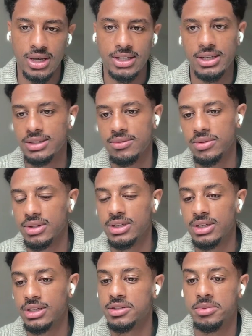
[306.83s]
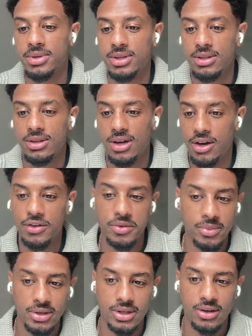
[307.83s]
It doesn't really need to be $100
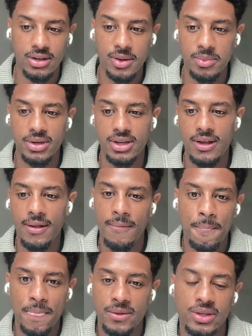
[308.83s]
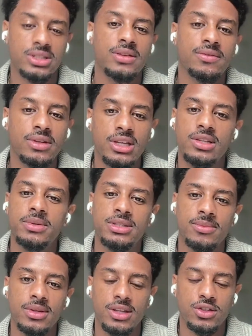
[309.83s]
million company. Doesn't even need to be
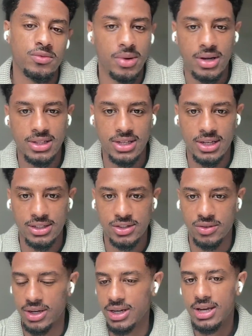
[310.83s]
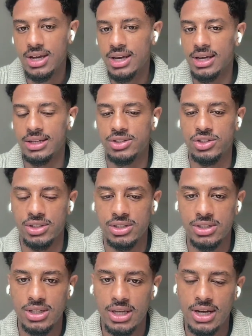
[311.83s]
something that you've monetized, right? It's
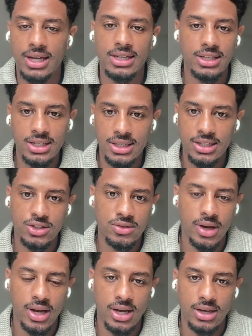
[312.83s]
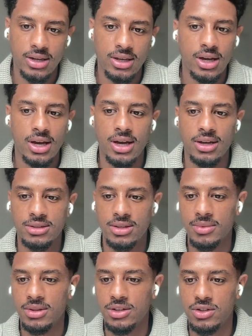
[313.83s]
just an idea that you had,
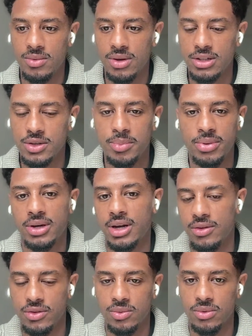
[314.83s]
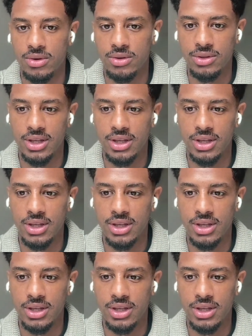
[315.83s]
something that you wanted to put out in the world.